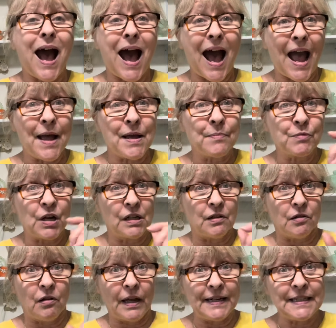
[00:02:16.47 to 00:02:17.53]
I am going to
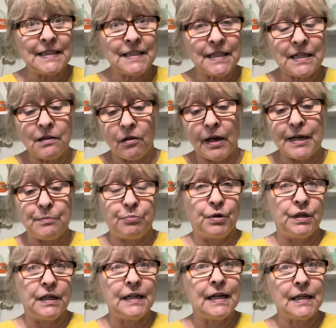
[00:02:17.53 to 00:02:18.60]
light a tea light,
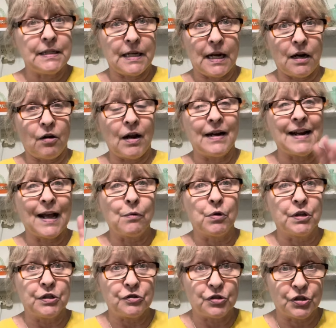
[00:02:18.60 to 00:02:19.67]
put it in here, and I
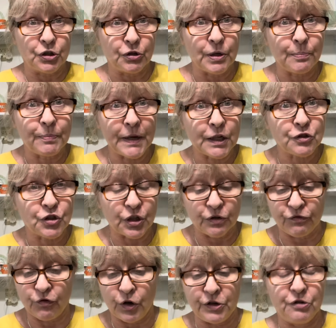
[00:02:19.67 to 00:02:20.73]
will insert a picture
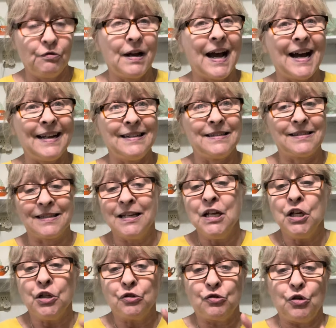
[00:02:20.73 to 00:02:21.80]
for you guys
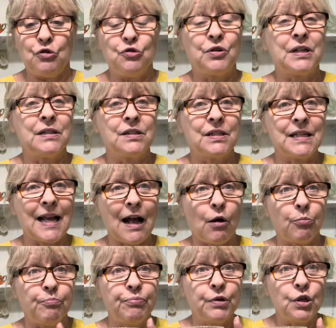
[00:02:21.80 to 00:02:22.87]
so you can see how
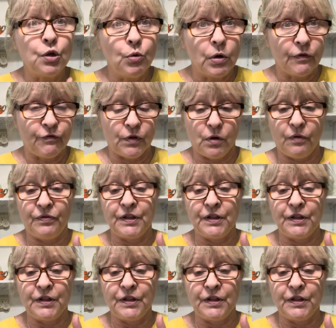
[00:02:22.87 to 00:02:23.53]
beautiful